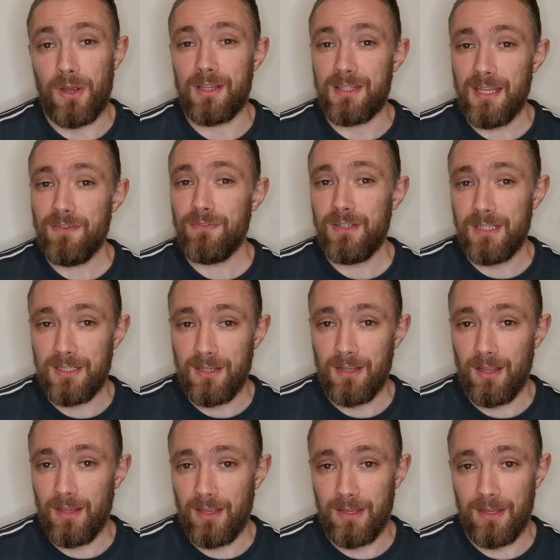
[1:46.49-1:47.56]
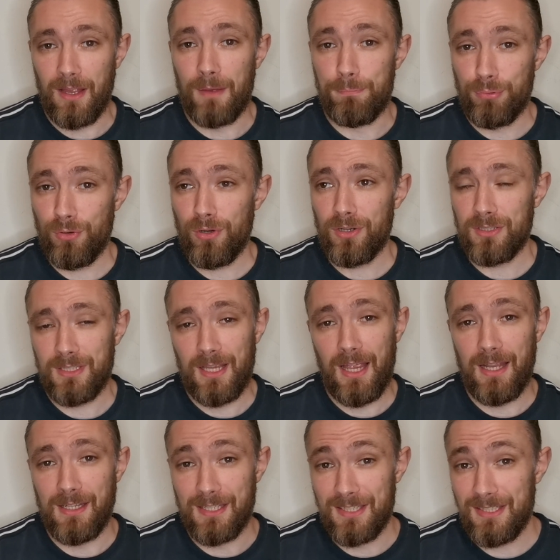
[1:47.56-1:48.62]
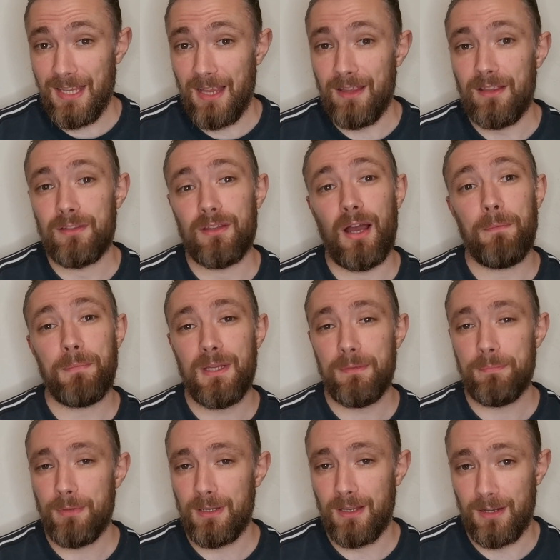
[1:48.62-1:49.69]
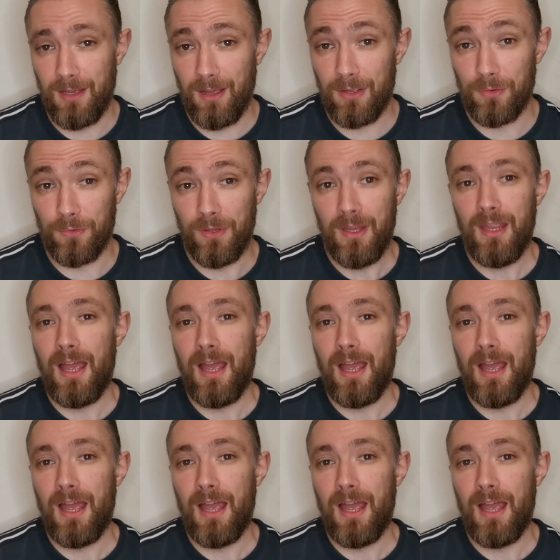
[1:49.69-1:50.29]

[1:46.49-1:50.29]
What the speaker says: And definitely like a product and a set I'm keeping an eye on